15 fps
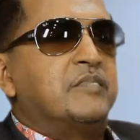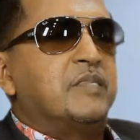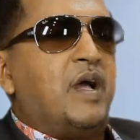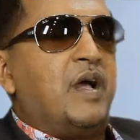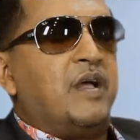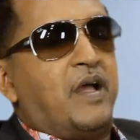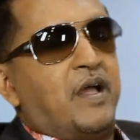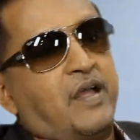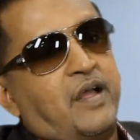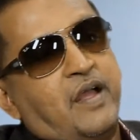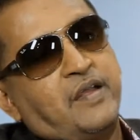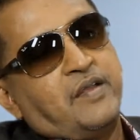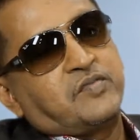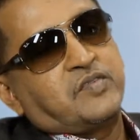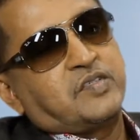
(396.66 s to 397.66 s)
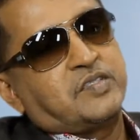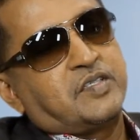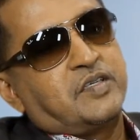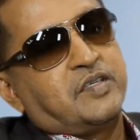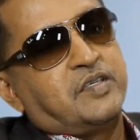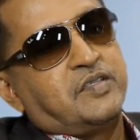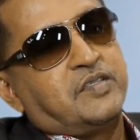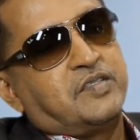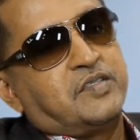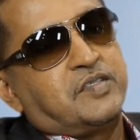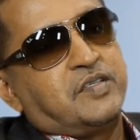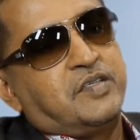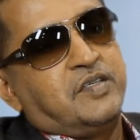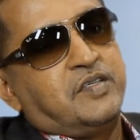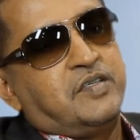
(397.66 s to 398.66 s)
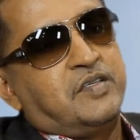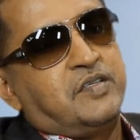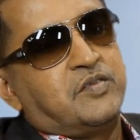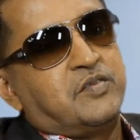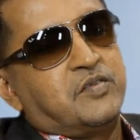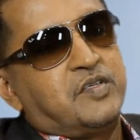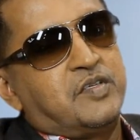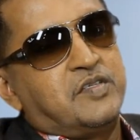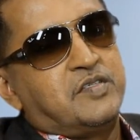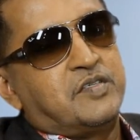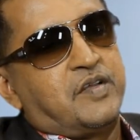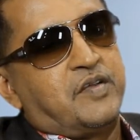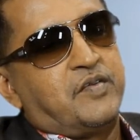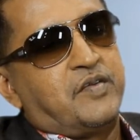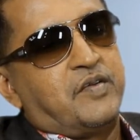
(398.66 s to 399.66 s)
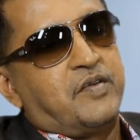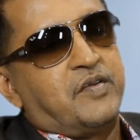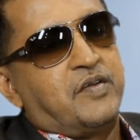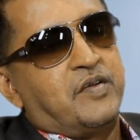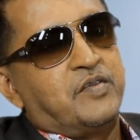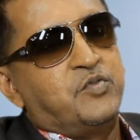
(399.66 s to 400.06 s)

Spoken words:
I have to say he's a